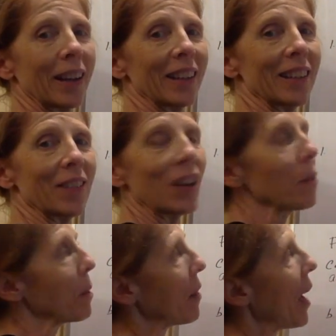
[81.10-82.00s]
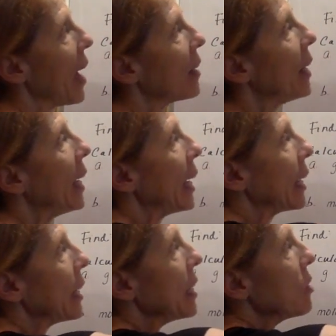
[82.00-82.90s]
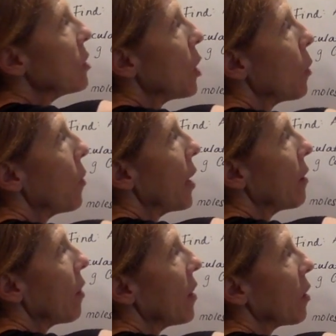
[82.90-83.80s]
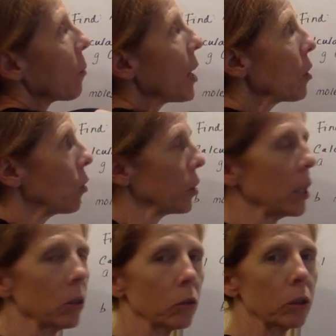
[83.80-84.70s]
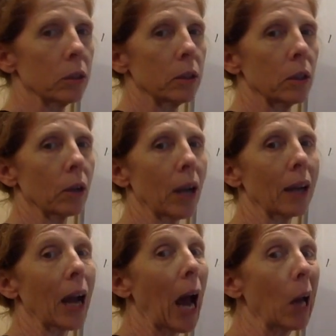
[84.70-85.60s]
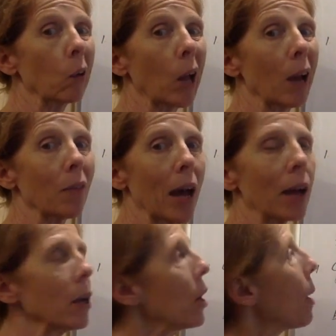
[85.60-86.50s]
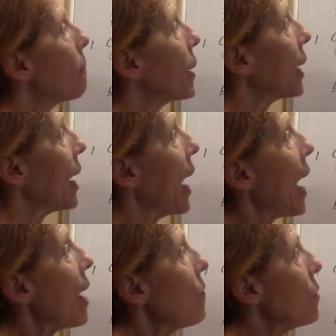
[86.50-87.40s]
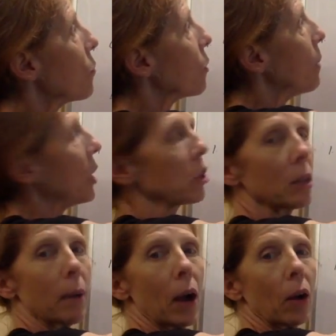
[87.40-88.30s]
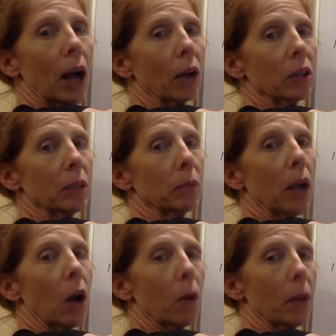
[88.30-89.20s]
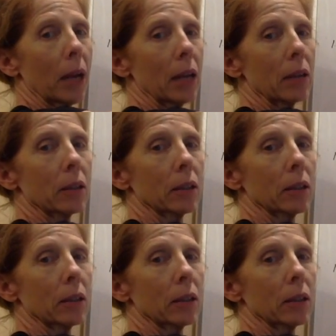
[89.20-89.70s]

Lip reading: they've given me that. And I need to know then the theoretical yield. Okay, I don't have that. But I have information about calcium carbonate.